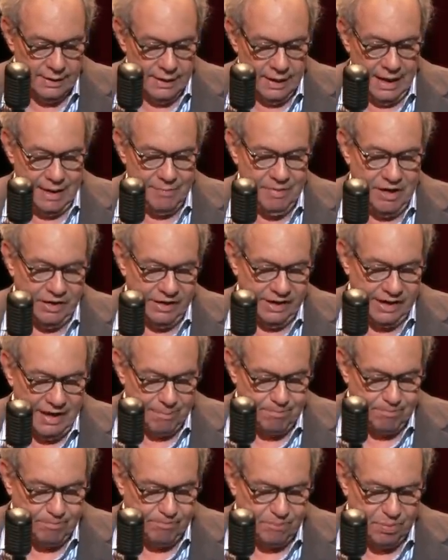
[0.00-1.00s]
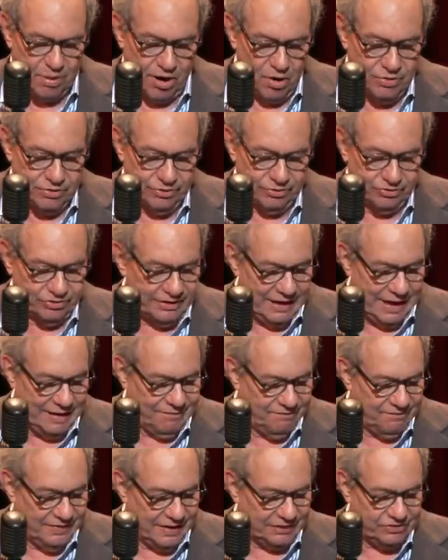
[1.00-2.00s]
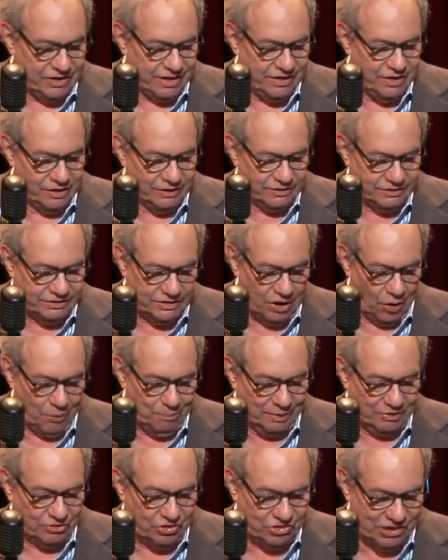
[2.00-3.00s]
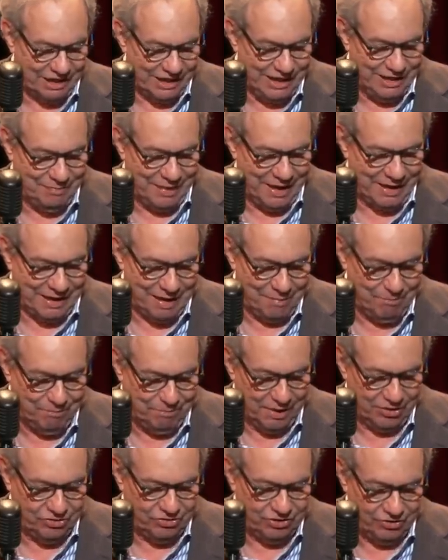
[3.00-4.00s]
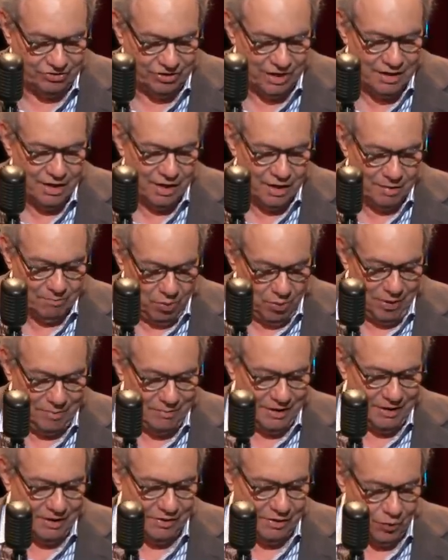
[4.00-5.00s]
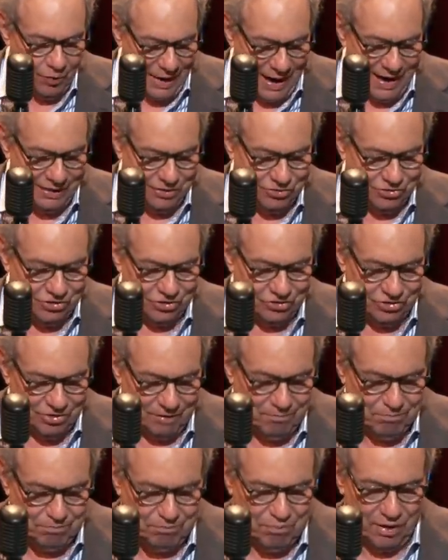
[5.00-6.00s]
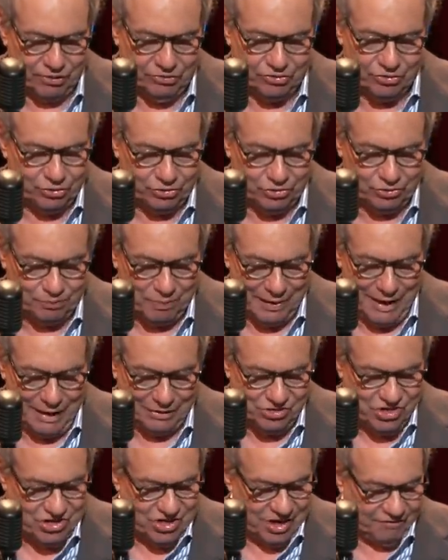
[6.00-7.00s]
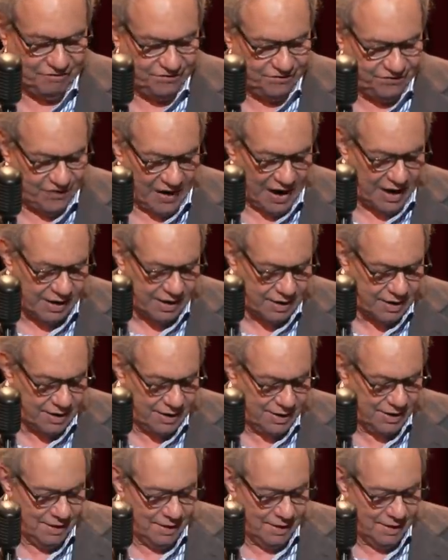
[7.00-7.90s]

I'm here to get produce, not invest in your dopey sign-making business. Point me to the radishes and Brussels sprouts, you fuck.